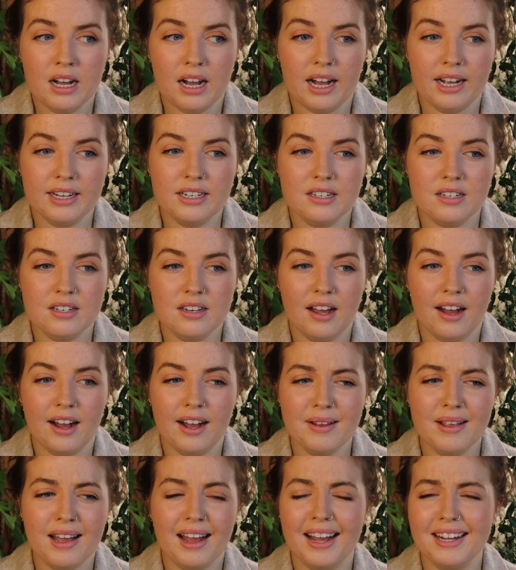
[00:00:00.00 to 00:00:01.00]
I
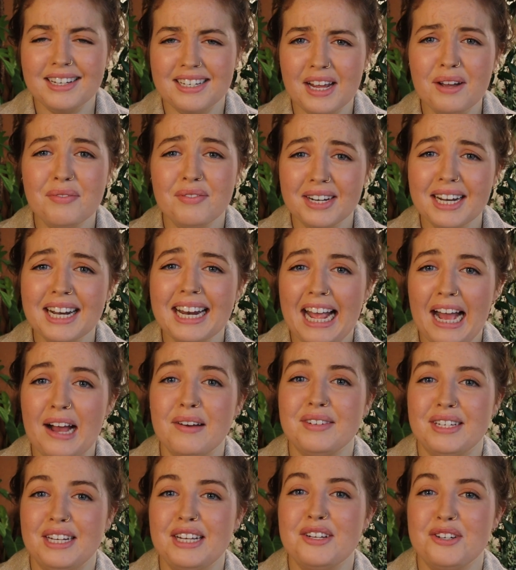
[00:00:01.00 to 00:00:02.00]
definitely
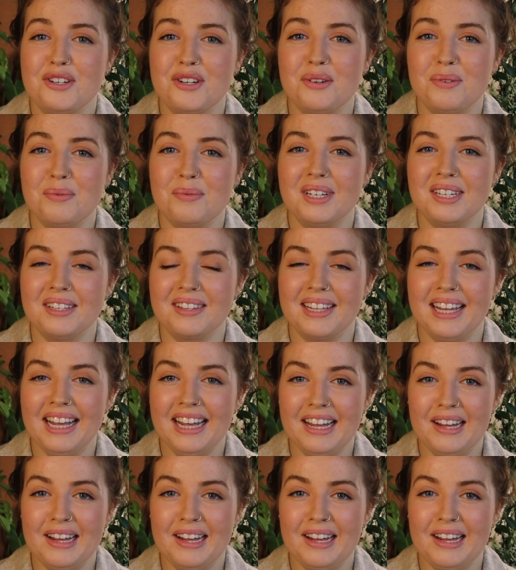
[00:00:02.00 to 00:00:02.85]
have an issue with